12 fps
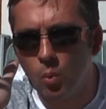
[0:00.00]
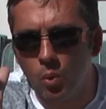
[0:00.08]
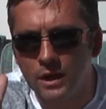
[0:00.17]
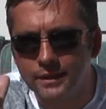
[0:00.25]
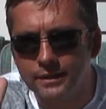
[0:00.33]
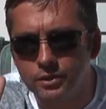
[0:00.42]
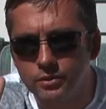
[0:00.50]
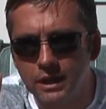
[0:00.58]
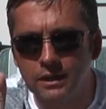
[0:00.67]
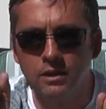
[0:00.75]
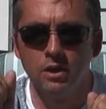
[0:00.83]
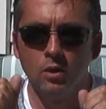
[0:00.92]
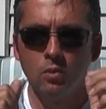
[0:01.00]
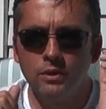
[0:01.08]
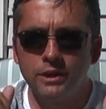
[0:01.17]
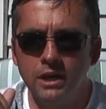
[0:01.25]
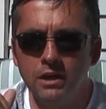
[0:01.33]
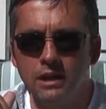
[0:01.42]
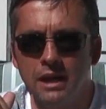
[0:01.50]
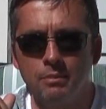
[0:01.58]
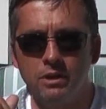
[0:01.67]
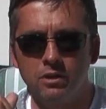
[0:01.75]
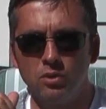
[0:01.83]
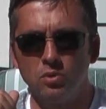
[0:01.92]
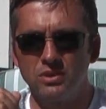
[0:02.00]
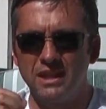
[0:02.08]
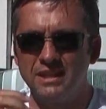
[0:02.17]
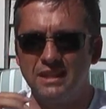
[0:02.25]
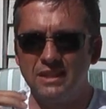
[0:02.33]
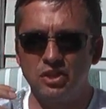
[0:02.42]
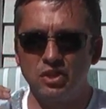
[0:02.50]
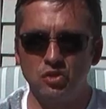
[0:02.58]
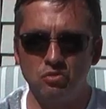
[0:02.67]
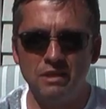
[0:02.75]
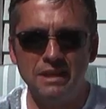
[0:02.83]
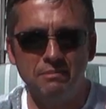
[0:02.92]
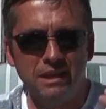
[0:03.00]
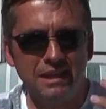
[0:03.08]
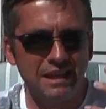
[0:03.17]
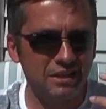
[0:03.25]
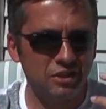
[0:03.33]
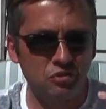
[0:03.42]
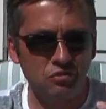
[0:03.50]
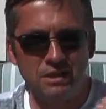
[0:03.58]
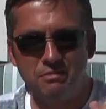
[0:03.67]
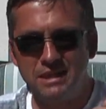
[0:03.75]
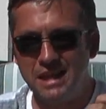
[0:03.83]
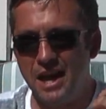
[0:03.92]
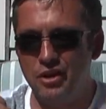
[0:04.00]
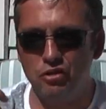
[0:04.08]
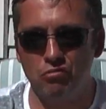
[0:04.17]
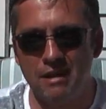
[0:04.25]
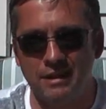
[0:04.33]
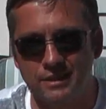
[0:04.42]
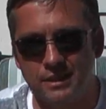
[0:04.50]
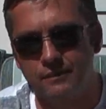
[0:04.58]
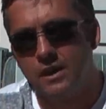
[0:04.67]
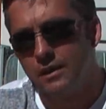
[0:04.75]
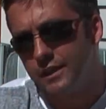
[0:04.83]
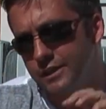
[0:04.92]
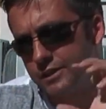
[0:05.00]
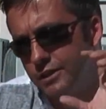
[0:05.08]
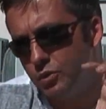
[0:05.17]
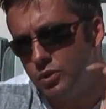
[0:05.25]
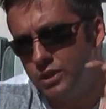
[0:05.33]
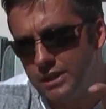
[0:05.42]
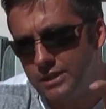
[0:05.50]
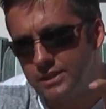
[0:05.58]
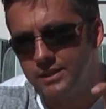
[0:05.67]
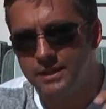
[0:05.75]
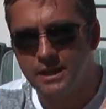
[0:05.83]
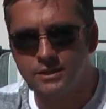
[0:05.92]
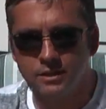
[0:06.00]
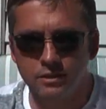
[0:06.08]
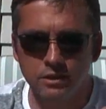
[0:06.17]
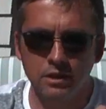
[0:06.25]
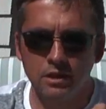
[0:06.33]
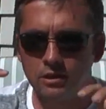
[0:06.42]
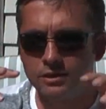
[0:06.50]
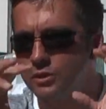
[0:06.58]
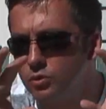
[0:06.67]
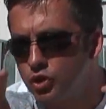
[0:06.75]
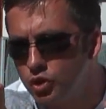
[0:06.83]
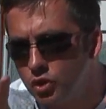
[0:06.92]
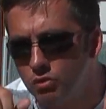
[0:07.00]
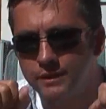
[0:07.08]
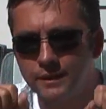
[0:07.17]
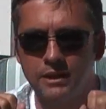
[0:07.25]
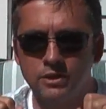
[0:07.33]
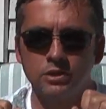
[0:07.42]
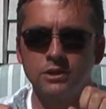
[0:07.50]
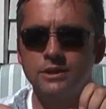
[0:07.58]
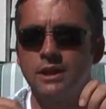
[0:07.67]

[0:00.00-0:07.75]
Why do they do that? Well, the young lambic, of course, is extremely aggressive. There's still yeast in there, so there's still sugar in there, should I